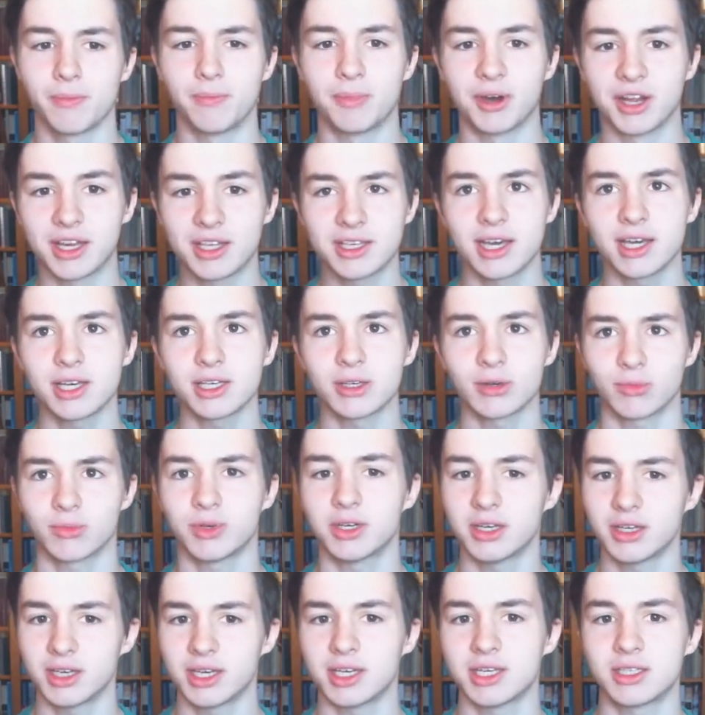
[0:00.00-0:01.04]
But it takes a
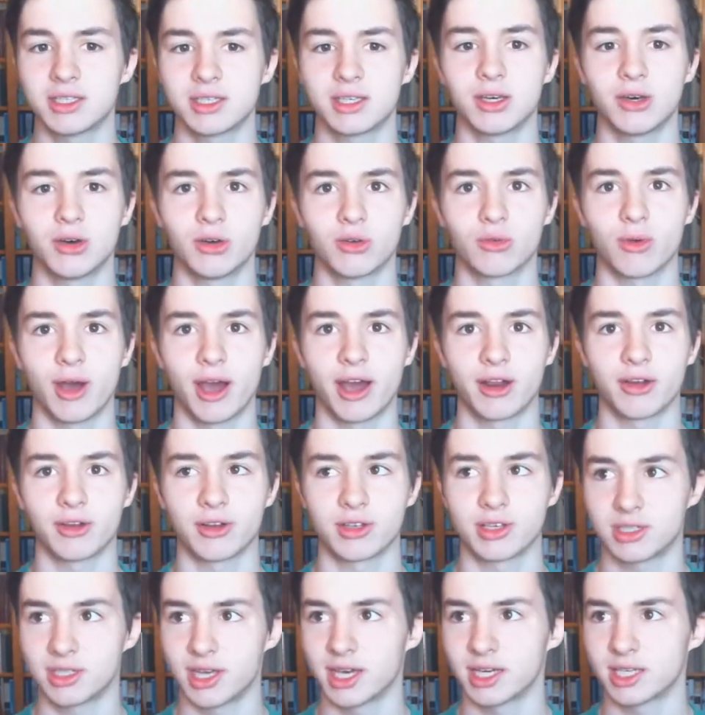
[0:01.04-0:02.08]
really skilled writer
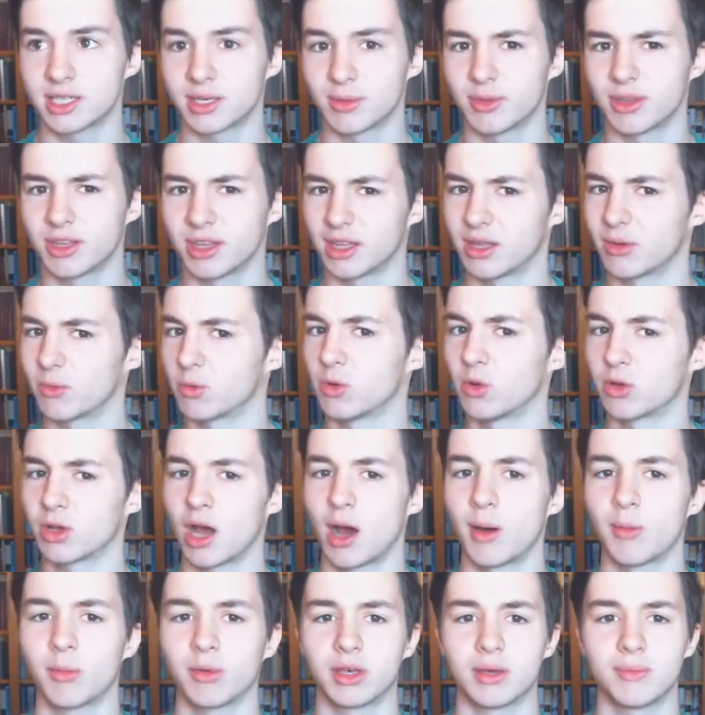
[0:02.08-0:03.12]
to take something that would
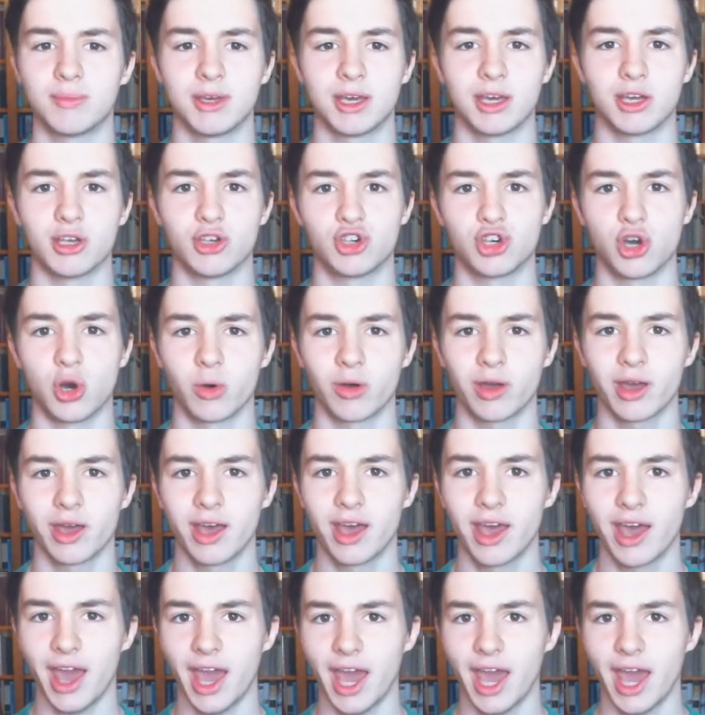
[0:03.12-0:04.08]
commonly be a joke